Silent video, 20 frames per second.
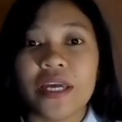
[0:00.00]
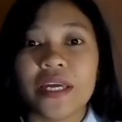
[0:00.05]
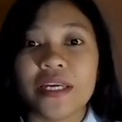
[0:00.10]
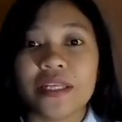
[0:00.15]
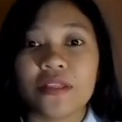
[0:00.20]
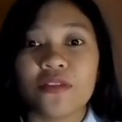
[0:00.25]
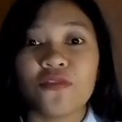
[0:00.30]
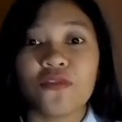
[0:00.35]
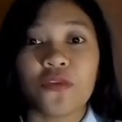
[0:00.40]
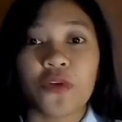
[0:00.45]

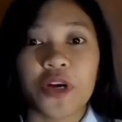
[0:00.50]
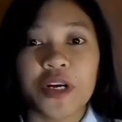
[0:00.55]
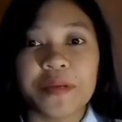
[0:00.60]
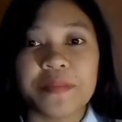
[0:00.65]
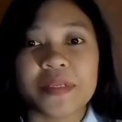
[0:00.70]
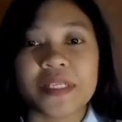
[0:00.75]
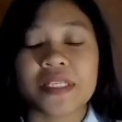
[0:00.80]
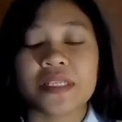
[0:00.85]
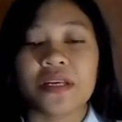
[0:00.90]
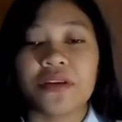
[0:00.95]
it
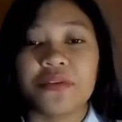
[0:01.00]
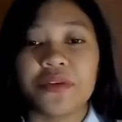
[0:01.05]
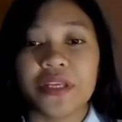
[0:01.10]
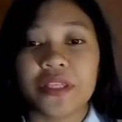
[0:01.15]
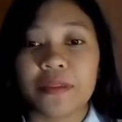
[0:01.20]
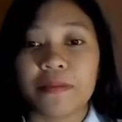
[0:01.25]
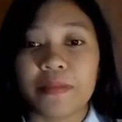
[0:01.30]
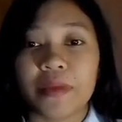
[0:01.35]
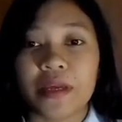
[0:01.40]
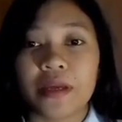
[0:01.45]
forms the
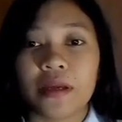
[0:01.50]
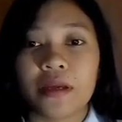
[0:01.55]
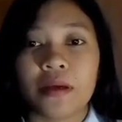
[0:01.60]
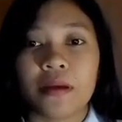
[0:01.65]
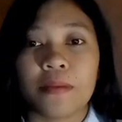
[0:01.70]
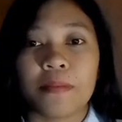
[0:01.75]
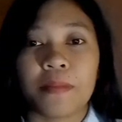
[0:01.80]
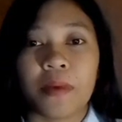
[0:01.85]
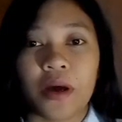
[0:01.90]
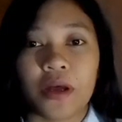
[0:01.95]
rhythmic
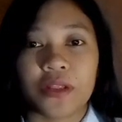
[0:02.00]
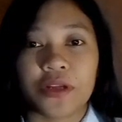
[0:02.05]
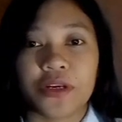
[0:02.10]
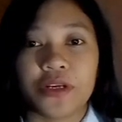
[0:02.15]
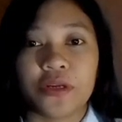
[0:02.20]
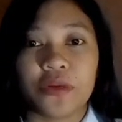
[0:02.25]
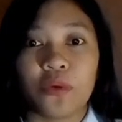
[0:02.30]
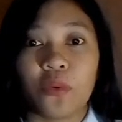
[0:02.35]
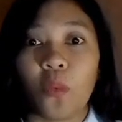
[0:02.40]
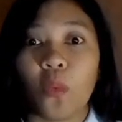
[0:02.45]

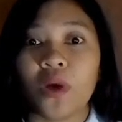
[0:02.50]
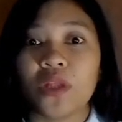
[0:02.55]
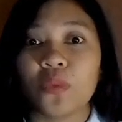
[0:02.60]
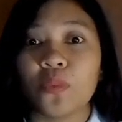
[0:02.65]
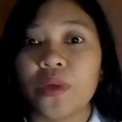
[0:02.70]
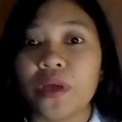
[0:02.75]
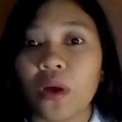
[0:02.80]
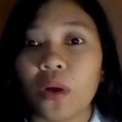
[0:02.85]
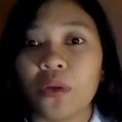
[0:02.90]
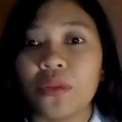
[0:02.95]
pattern or what
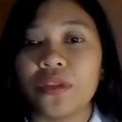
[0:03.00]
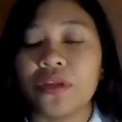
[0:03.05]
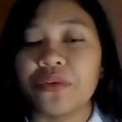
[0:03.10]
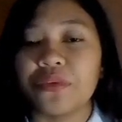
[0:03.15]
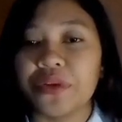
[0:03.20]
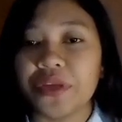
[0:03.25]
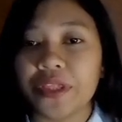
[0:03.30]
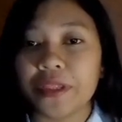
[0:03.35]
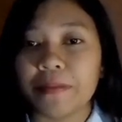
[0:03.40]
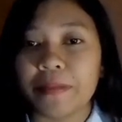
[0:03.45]
we call
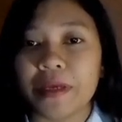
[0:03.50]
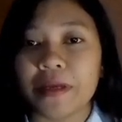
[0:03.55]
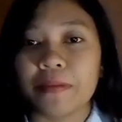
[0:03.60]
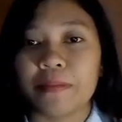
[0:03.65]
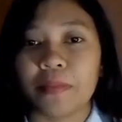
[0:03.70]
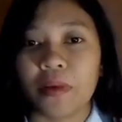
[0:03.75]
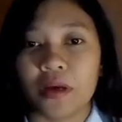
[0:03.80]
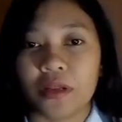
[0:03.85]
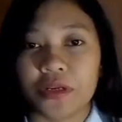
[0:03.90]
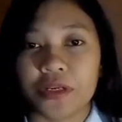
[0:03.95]
rhythmic
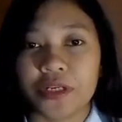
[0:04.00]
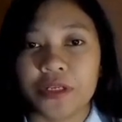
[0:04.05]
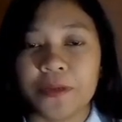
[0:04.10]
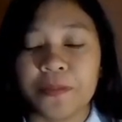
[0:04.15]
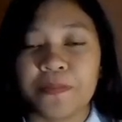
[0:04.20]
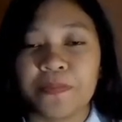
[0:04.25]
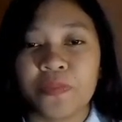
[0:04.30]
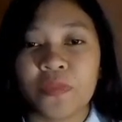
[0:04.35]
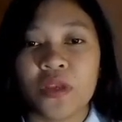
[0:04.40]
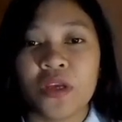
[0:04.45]
pattern.
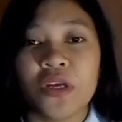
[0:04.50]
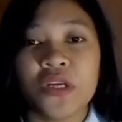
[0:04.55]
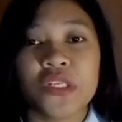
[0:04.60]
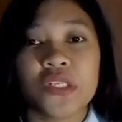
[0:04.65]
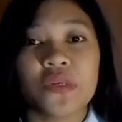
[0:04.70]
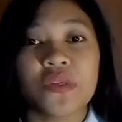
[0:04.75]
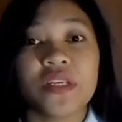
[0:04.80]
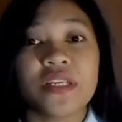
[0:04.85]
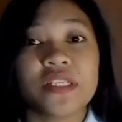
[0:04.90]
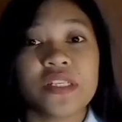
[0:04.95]

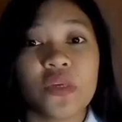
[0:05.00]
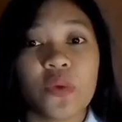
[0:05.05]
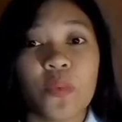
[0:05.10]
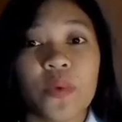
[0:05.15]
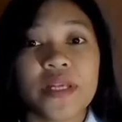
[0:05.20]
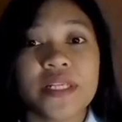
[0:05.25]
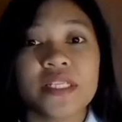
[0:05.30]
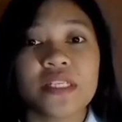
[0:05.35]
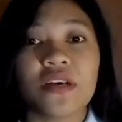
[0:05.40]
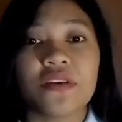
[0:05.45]
So the
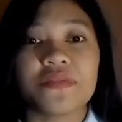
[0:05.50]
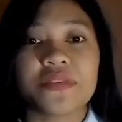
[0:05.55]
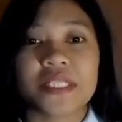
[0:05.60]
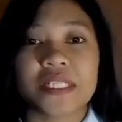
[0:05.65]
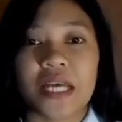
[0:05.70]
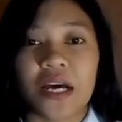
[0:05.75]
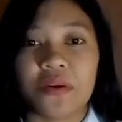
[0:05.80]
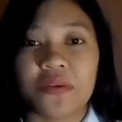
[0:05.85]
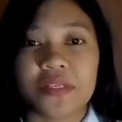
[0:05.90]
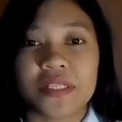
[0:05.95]
sequence of
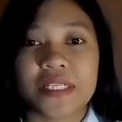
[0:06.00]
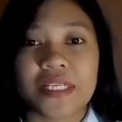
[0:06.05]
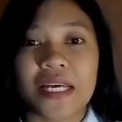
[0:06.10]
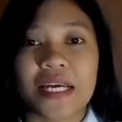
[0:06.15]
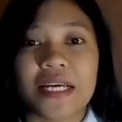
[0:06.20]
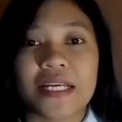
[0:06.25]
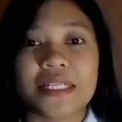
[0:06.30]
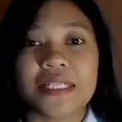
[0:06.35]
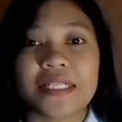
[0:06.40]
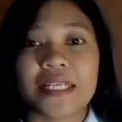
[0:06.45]
sounds
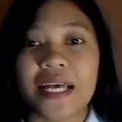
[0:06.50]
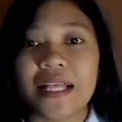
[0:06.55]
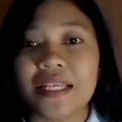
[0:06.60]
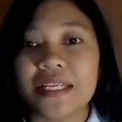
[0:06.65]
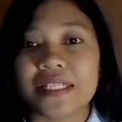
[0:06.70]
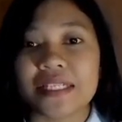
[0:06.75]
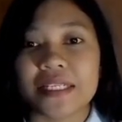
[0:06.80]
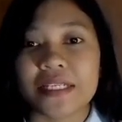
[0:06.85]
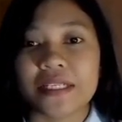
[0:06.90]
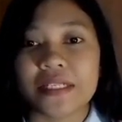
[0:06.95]
and
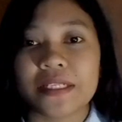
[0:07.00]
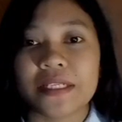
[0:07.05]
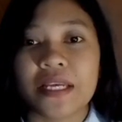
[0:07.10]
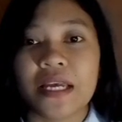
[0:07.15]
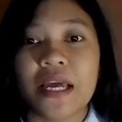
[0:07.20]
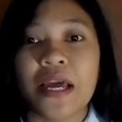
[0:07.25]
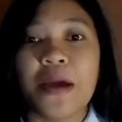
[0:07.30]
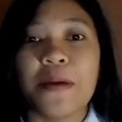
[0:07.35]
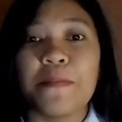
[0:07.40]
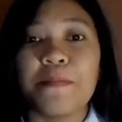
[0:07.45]
silences
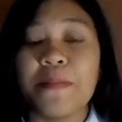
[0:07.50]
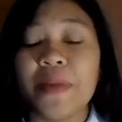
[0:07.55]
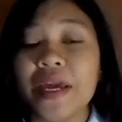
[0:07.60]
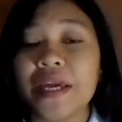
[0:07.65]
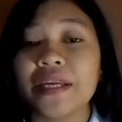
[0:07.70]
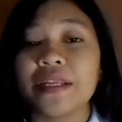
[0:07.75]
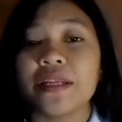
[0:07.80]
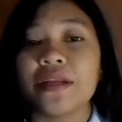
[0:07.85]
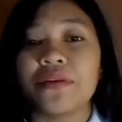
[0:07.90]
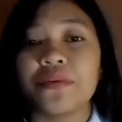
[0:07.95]

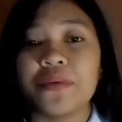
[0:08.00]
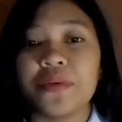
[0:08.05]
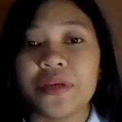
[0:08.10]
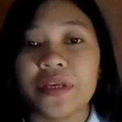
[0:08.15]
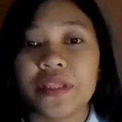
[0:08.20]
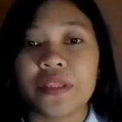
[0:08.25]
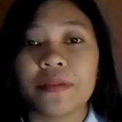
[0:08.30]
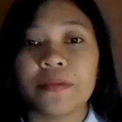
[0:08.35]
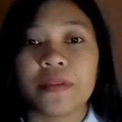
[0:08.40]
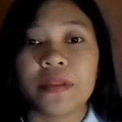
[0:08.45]
make
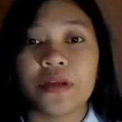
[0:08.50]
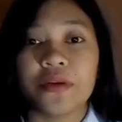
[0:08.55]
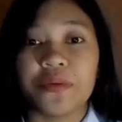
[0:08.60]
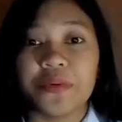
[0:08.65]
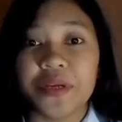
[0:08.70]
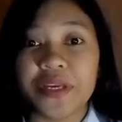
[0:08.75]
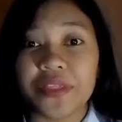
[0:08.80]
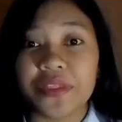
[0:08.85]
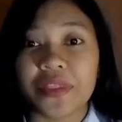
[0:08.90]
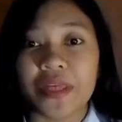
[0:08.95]
the
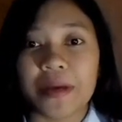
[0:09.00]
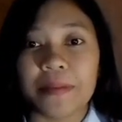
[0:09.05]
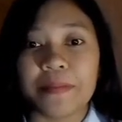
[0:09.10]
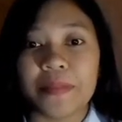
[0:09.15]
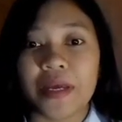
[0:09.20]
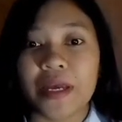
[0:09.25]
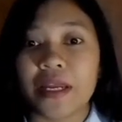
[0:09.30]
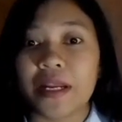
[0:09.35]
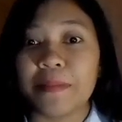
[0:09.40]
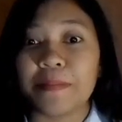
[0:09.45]
rhythm
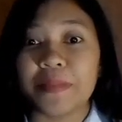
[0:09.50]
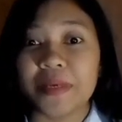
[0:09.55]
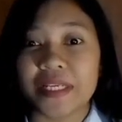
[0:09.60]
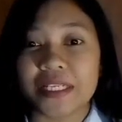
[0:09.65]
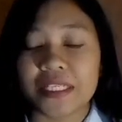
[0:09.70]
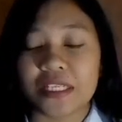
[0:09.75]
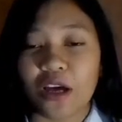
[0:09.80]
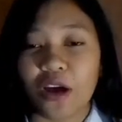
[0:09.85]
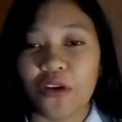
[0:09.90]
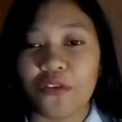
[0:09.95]
in a
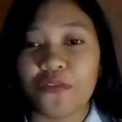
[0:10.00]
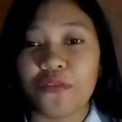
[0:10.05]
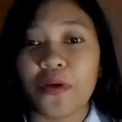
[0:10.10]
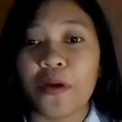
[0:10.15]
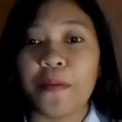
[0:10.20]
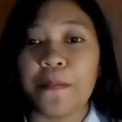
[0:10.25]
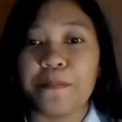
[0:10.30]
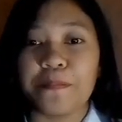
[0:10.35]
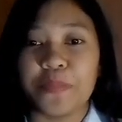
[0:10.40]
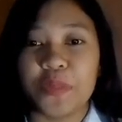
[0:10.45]
piece of
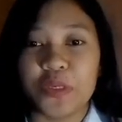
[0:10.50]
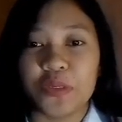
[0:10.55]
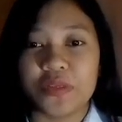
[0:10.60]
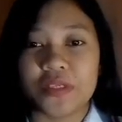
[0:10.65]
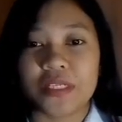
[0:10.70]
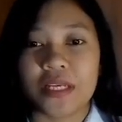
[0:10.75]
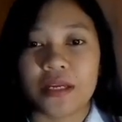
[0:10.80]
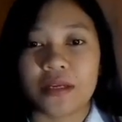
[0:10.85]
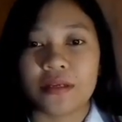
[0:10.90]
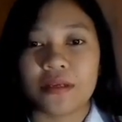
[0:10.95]

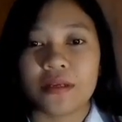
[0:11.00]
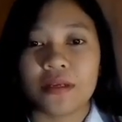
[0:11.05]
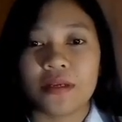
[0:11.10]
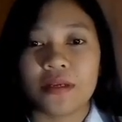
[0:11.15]
music.